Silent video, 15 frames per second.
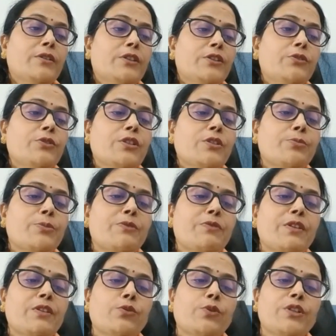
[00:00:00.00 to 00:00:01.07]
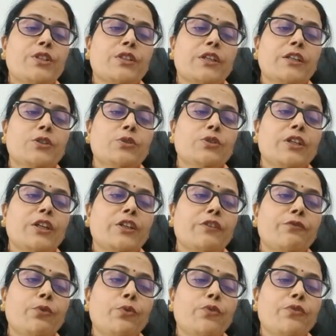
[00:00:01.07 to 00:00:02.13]
Uses between 23 to
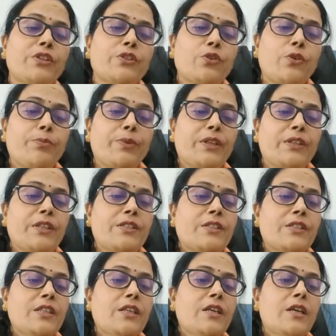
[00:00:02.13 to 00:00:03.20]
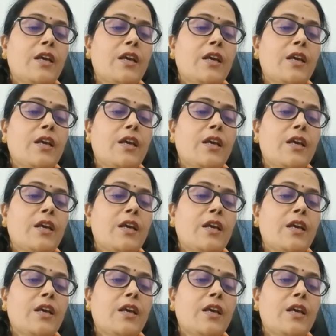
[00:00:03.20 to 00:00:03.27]
34 weeks of pregnancy.